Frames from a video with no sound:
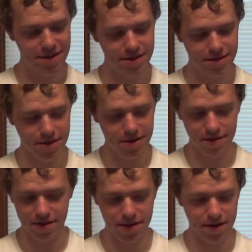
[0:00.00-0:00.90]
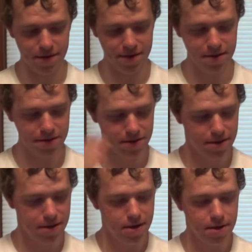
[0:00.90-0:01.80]
Not having it.
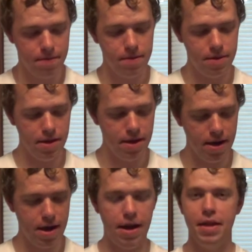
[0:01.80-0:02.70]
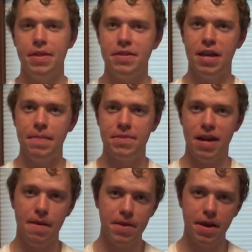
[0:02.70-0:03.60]
At the same
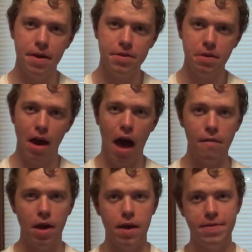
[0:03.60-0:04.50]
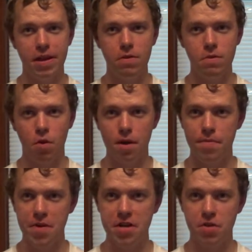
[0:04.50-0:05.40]
time, they also have a Din
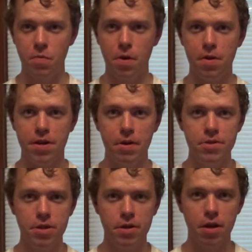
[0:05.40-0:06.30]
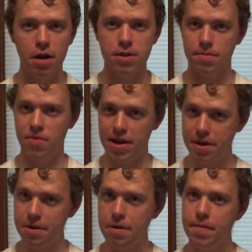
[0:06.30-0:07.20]
Corporation roller coaster called the
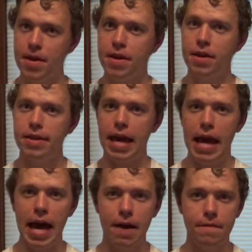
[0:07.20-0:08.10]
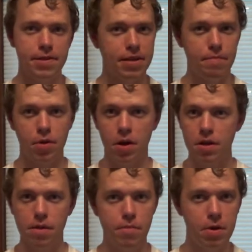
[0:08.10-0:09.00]
Predator. They have a
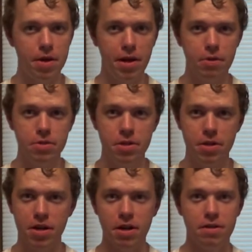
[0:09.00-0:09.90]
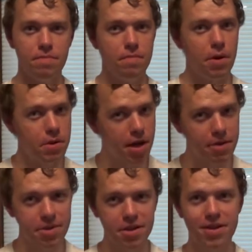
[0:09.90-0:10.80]
Zamperla motor coaster called
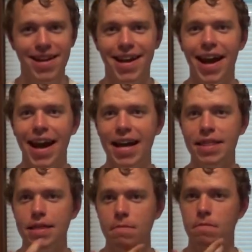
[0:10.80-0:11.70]
Motocoaster, and